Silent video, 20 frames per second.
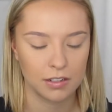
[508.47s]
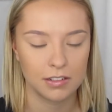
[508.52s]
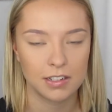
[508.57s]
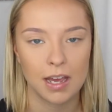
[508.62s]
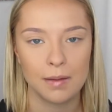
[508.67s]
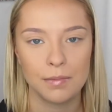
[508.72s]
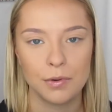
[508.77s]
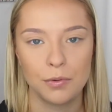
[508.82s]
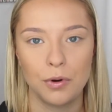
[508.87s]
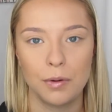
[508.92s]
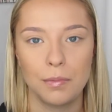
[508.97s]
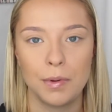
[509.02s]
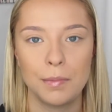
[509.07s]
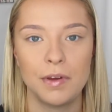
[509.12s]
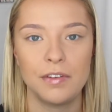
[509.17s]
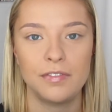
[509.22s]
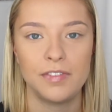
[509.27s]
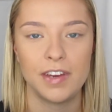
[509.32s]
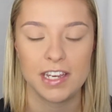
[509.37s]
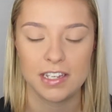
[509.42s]
Time to warm up
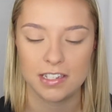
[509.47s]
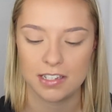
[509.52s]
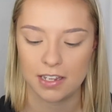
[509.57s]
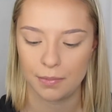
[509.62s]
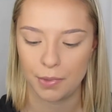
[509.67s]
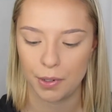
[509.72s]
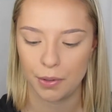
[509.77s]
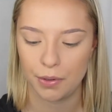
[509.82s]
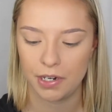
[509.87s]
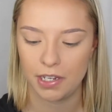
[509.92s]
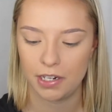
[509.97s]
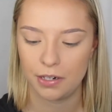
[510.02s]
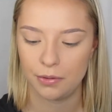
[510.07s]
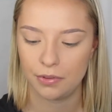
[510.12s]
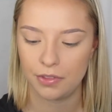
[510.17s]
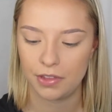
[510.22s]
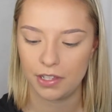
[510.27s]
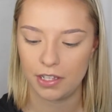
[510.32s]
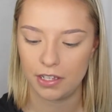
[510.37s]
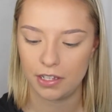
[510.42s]
my face. I'm going in
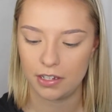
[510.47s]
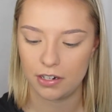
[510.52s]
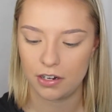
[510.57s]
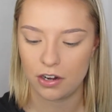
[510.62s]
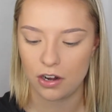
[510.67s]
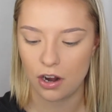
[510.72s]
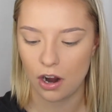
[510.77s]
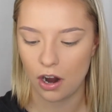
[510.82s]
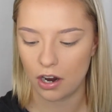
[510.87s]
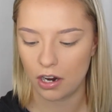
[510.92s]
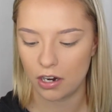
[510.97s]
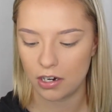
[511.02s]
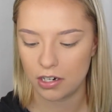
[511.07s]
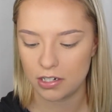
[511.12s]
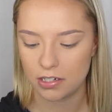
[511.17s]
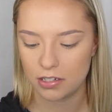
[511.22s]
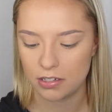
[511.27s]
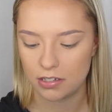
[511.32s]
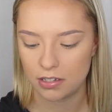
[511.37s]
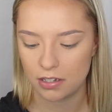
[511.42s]
with the
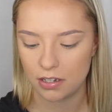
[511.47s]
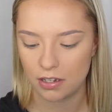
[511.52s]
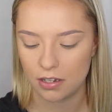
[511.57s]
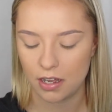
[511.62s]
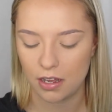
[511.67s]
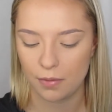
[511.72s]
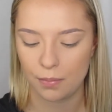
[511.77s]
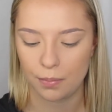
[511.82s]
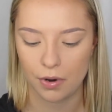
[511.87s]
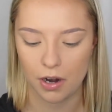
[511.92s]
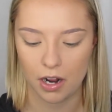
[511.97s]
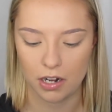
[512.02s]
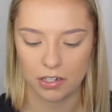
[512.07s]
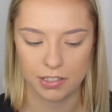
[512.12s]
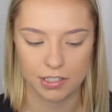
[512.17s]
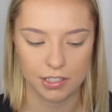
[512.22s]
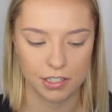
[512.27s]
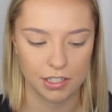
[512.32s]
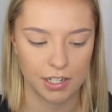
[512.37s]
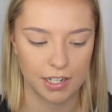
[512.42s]
NARS
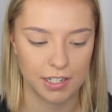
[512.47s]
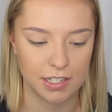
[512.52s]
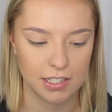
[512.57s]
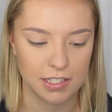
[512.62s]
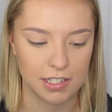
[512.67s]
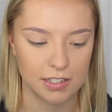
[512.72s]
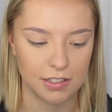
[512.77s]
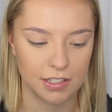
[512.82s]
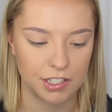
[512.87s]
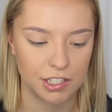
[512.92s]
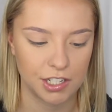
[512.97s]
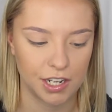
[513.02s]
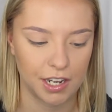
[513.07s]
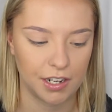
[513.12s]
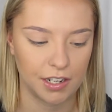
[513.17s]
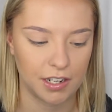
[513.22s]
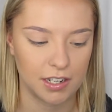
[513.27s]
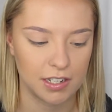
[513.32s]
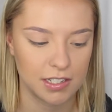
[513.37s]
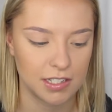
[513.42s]
bronzer. It is in the
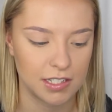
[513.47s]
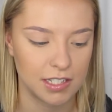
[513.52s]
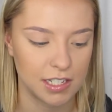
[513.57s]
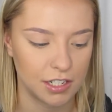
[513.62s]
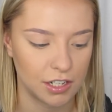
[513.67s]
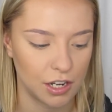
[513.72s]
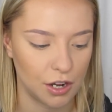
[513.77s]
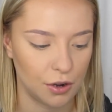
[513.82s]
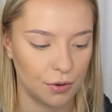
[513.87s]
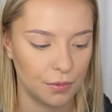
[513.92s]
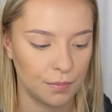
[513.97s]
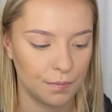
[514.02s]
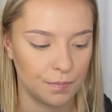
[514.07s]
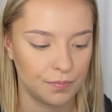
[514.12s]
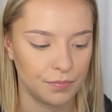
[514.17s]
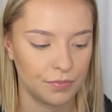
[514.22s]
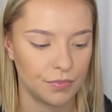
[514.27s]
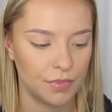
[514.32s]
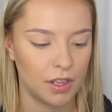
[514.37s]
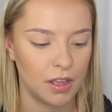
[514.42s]
shade Casino.
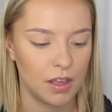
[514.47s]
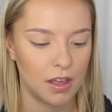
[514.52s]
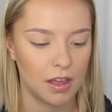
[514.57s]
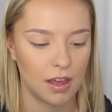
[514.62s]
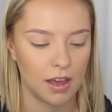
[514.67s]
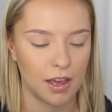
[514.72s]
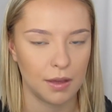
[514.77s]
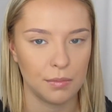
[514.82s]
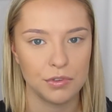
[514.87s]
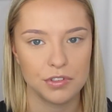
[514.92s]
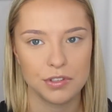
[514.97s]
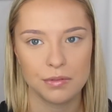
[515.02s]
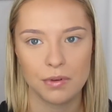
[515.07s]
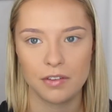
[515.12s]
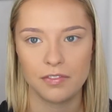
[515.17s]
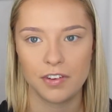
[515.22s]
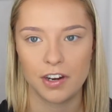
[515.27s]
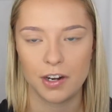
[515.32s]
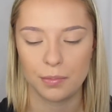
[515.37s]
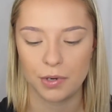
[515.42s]
I'm using
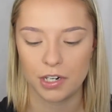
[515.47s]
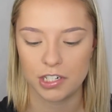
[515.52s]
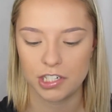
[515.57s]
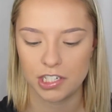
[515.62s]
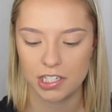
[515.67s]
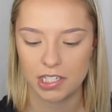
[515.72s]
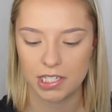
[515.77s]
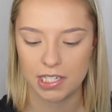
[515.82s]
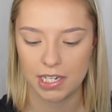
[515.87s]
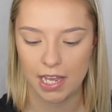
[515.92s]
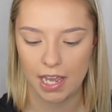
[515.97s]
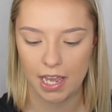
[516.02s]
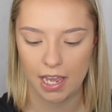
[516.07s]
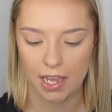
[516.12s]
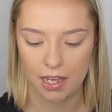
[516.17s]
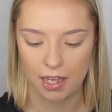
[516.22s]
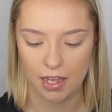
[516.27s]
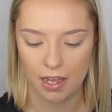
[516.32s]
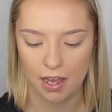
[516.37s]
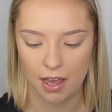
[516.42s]
my fair brushes
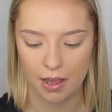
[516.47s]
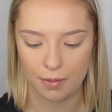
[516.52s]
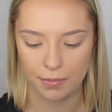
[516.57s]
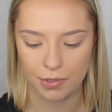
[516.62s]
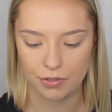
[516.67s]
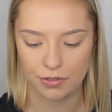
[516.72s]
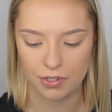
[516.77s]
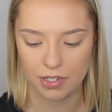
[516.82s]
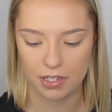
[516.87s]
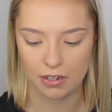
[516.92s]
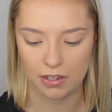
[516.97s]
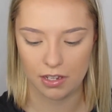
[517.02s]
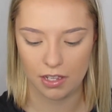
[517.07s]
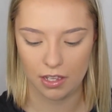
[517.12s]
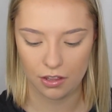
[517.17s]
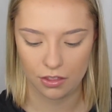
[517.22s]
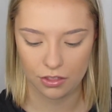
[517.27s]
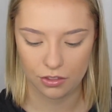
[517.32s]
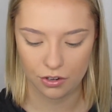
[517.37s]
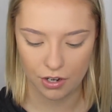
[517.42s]
today. I'm using
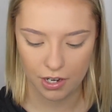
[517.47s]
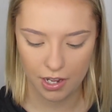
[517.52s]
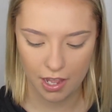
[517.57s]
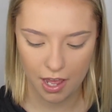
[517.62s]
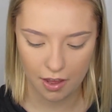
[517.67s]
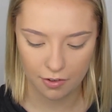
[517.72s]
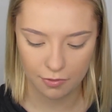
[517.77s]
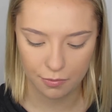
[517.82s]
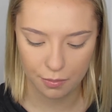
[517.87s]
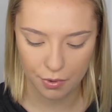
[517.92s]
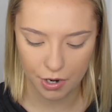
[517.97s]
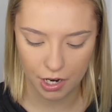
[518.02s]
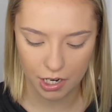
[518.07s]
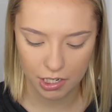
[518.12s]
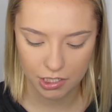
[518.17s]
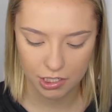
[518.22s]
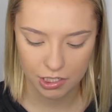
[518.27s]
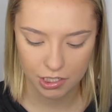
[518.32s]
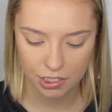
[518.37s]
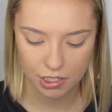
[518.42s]
the 30F
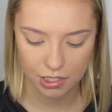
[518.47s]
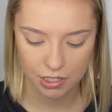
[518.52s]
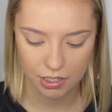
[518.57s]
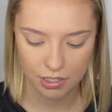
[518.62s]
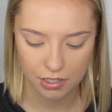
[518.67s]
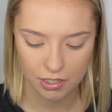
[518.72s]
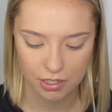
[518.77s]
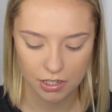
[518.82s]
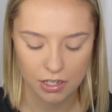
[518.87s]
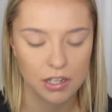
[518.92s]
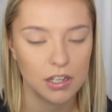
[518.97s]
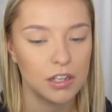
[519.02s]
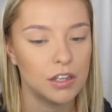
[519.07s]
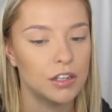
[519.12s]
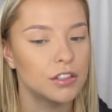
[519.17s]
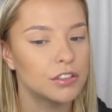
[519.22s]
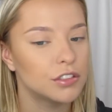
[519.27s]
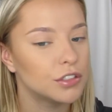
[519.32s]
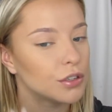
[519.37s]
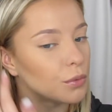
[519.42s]
brush
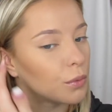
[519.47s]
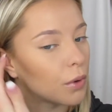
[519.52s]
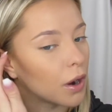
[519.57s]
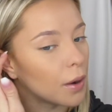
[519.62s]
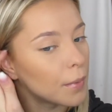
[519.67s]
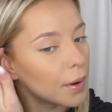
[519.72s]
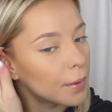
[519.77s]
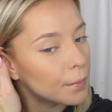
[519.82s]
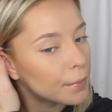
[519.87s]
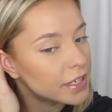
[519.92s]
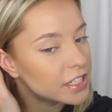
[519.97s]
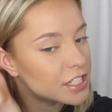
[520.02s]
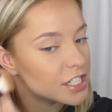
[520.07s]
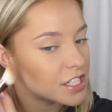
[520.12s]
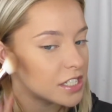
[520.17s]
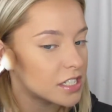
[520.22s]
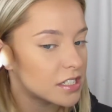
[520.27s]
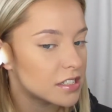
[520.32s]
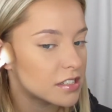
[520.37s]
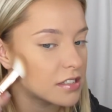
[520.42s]
to warm up my
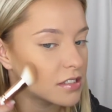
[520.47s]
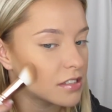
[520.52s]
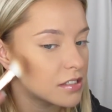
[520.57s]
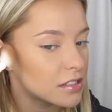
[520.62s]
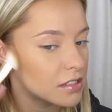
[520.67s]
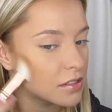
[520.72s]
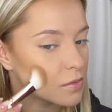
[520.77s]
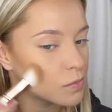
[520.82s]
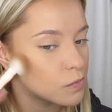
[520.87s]
cheeks.